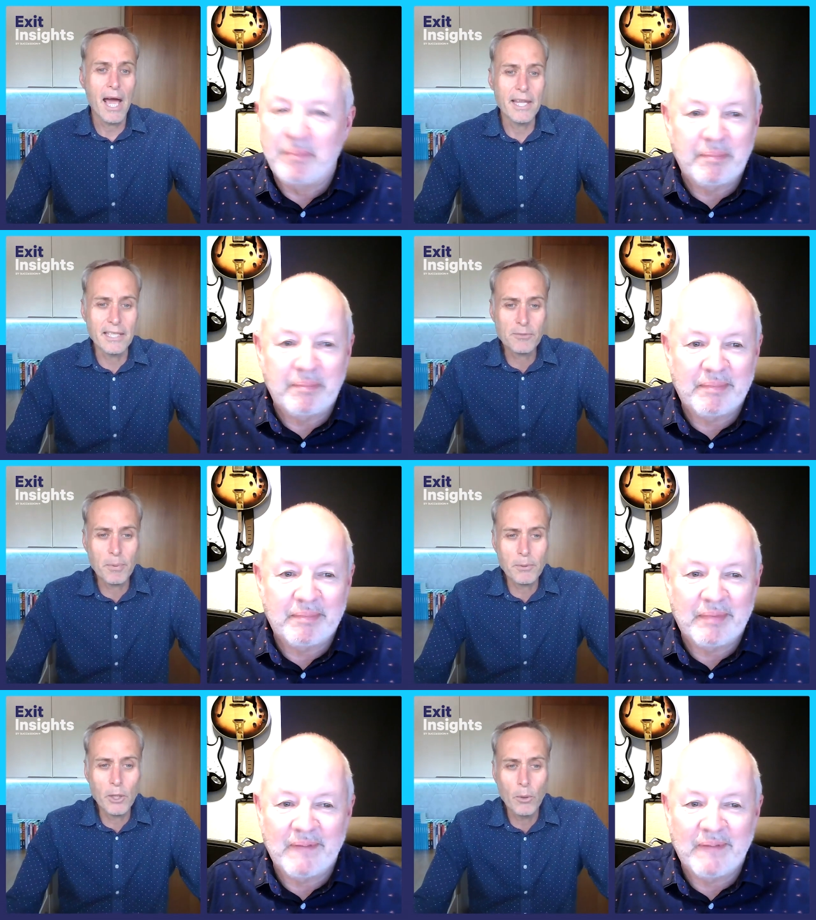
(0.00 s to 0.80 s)
Speaker 1: Hey, that's
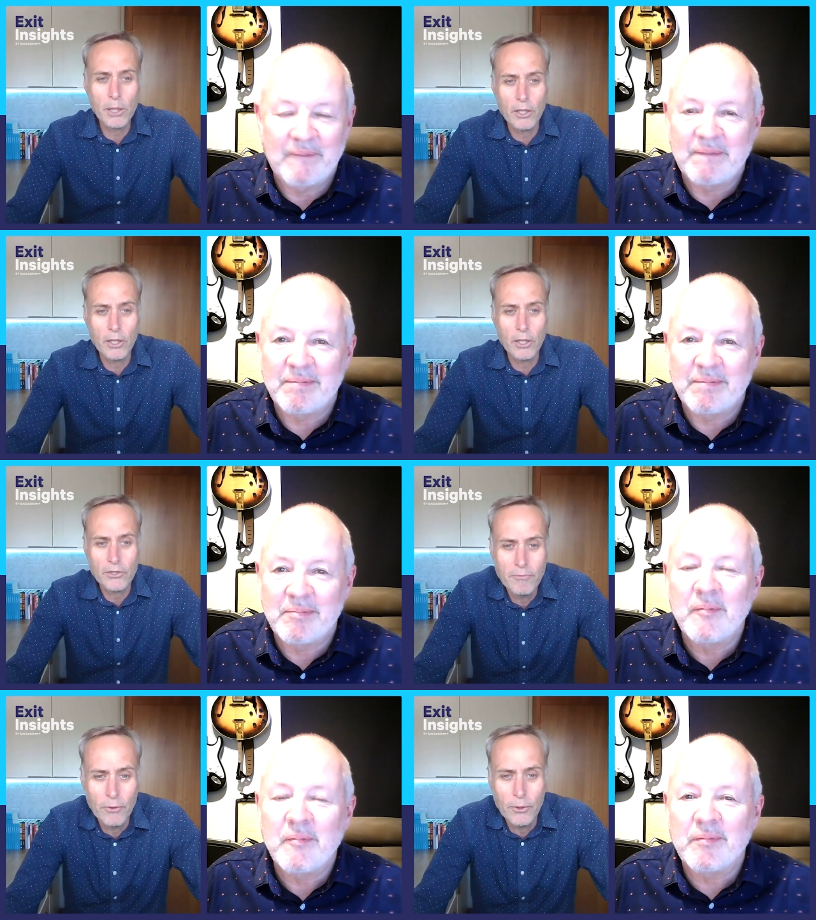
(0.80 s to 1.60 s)
probably all we got
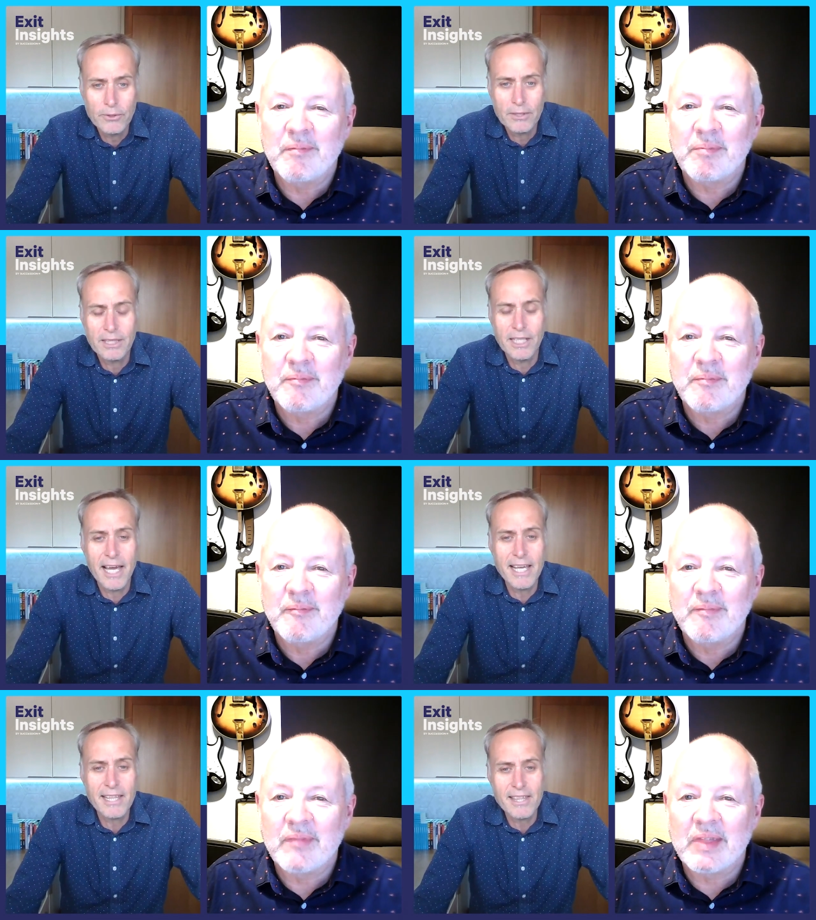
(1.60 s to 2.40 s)
time for
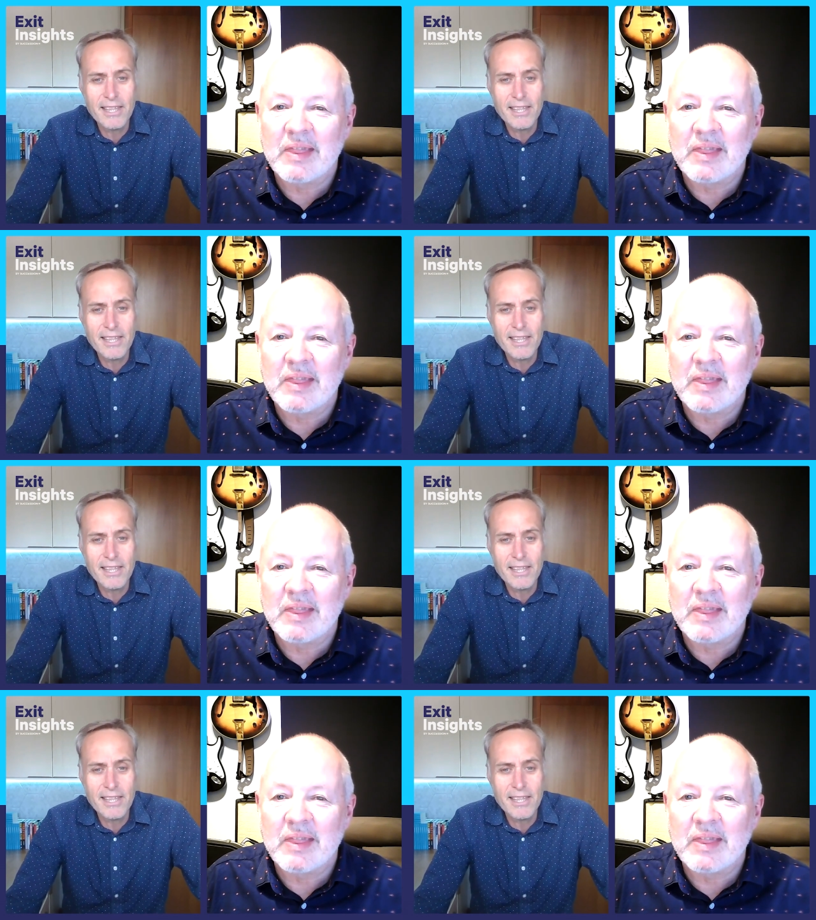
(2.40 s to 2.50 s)
today.